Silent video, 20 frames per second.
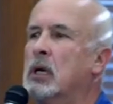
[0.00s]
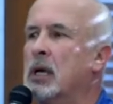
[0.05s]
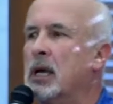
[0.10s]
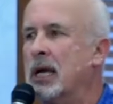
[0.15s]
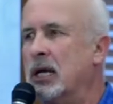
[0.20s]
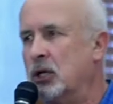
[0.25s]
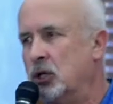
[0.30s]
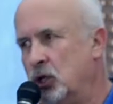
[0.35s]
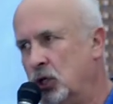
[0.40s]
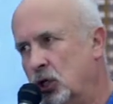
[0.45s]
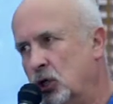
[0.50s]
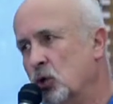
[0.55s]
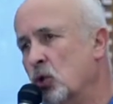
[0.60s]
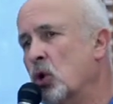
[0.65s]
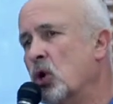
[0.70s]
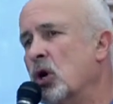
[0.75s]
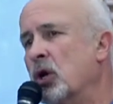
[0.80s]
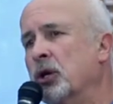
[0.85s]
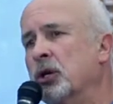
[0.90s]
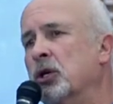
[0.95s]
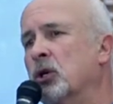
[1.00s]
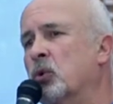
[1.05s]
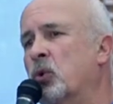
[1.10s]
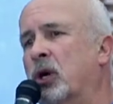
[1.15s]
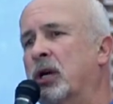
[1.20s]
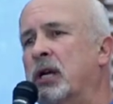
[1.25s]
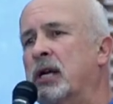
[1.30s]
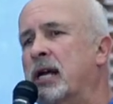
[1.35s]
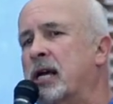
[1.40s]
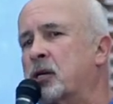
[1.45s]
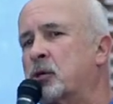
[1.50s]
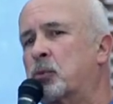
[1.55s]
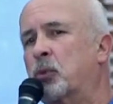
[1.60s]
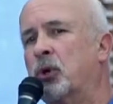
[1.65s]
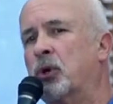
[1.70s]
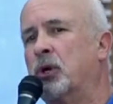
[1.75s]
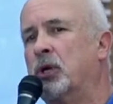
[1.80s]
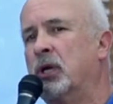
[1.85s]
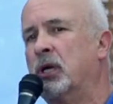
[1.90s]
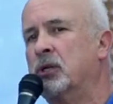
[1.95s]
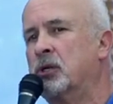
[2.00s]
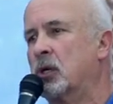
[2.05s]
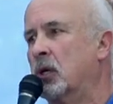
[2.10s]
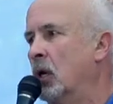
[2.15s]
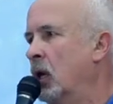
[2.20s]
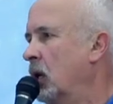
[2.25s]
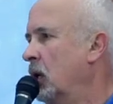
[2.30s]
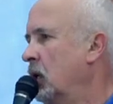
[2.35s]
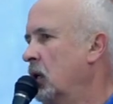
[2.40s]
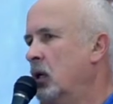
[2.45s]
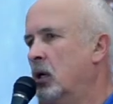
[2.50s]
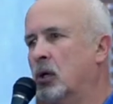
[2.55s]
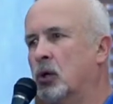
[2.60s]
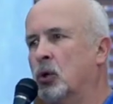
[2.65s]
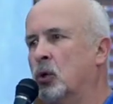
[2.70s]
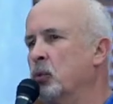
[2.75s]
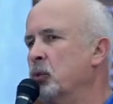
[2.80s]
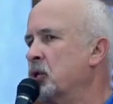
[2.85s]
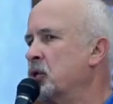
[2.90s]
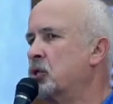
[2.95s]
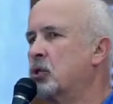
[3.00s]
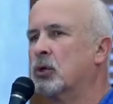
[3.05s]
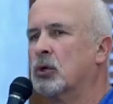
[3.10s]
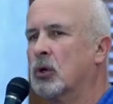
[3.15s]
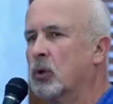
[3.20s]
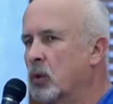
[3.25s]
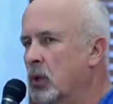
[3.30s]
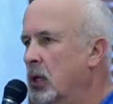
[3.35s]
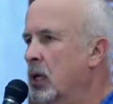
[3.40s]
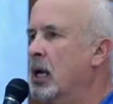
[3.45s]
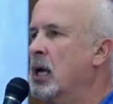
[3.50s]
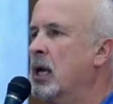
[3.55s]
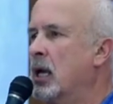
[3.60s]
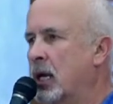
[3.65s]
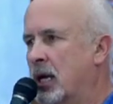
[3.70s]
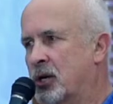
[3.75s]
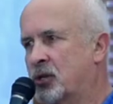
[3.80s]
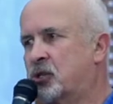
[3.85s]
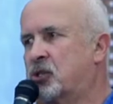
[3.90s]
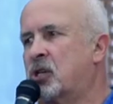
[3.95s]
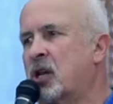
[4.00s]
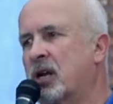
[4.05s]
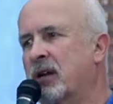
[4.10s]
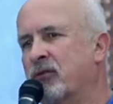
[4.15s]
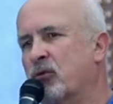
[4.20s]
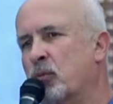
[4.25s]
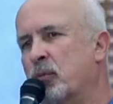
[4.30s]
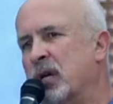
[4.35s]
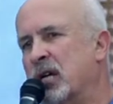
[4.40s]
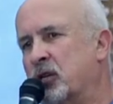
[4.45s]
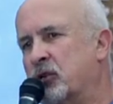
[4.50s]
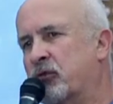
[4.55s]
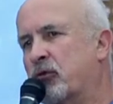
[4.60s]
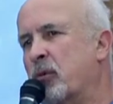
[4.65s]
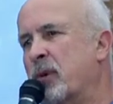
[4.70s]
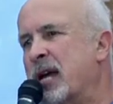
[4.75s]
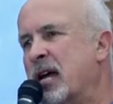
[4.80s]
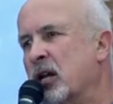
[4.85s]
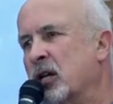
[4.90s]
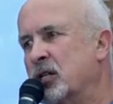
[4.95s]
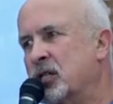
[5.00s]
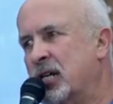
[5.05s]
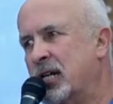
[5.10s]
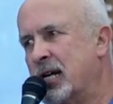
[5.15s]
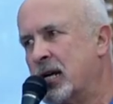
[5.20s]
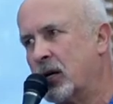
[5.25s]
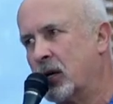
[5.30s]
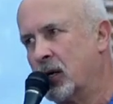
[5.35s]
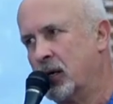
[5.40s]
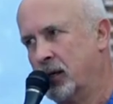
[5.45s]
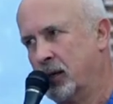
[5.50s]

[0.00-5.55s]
And do you all know what an expert is? No, Mr. Irwin. A son of a bitch from out of town.